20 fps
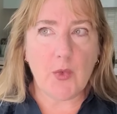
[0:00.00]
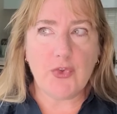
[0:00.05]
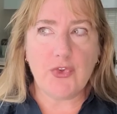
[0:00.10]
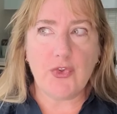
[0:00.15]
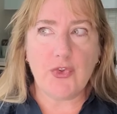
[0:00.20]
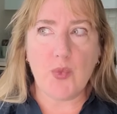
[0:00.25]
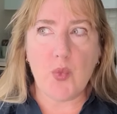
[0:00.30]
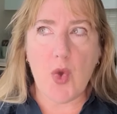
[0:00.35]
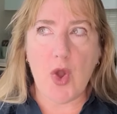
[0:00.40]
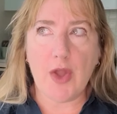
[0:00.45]

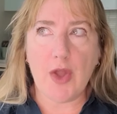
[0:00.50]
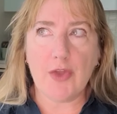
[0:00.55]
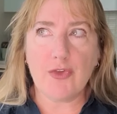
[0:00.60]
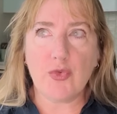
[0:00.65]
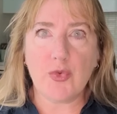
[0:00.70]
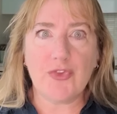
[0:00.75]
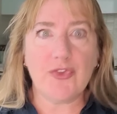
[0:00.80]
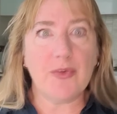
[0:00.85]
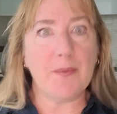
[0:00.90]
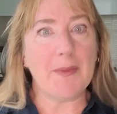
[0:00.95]
to watch
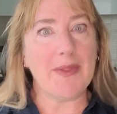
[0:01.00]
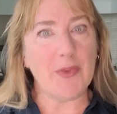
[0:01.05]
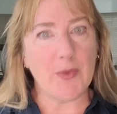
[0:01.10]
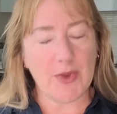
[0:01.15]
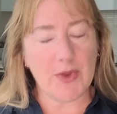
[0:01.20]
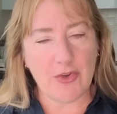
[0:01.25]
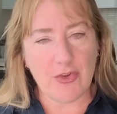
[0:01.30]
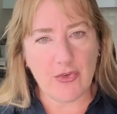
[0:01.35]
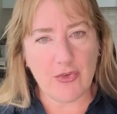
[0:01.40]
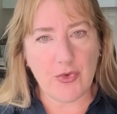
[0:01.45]
what some other
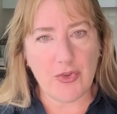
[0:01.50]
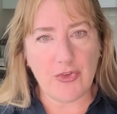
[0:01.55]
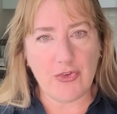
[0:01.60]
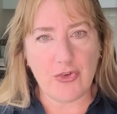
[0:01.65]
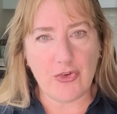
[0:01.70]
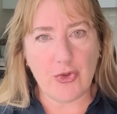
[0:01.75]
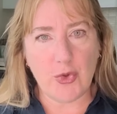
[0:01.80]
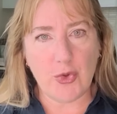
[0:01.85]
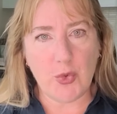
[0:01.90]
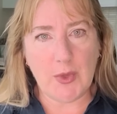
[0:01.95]
industries are
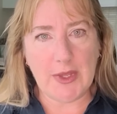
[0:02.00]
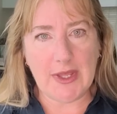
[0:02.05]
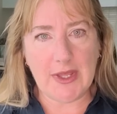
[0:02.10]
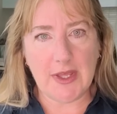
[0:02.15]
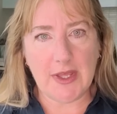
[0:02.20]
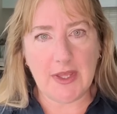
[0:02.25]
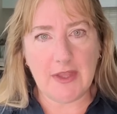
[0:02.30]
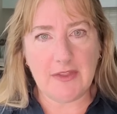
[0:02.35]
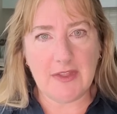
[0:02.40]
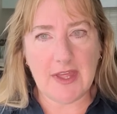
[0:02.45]
doing
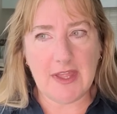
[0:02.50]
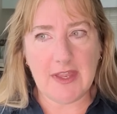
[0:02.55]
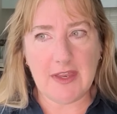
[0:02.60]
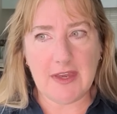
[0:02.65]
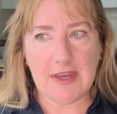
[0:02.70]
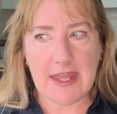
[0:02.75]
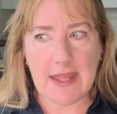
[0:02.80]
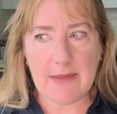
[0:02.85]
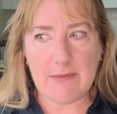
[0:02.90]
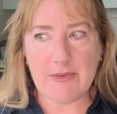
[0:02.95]
in the
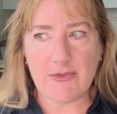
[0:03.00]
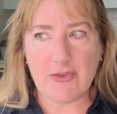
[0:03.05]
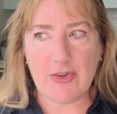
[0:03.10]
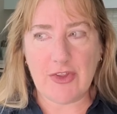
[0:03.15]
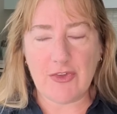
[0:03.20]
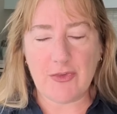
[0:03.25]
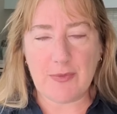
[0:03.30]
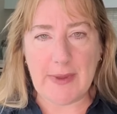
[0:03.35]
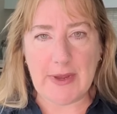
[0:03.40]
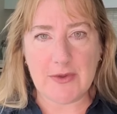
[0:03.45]
name of
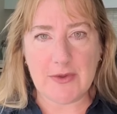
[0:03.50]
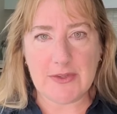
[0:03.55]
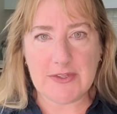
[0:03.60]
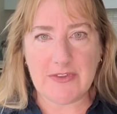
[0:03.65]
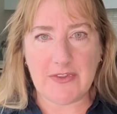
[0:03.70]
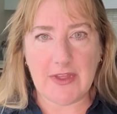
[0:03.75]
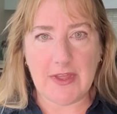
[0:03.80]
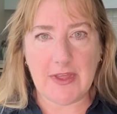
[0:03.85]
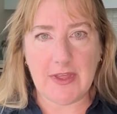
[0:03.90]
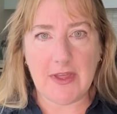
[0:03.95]

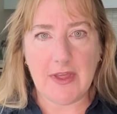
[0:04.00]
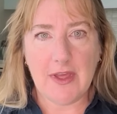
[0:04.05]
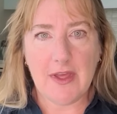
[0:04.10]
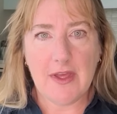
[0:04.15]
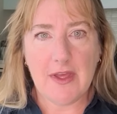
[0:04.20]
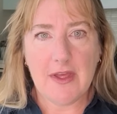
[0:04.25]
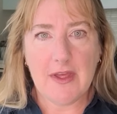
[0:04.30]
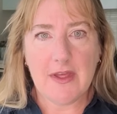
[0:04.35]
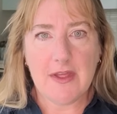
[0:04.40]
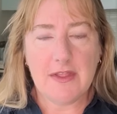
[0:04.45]
transparency
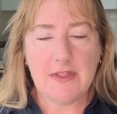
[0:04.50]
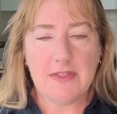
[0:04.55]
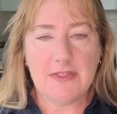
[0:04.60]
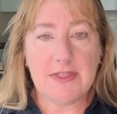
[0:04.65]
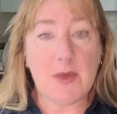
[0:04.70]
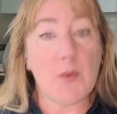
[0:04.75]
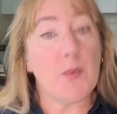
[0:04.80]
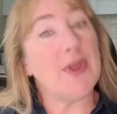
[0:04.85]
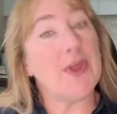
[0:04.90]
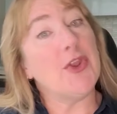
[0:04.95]

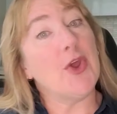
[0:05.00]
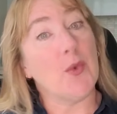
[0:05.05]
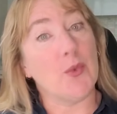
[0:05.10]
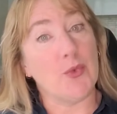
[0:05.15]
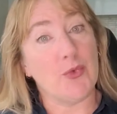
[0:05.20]
that we don't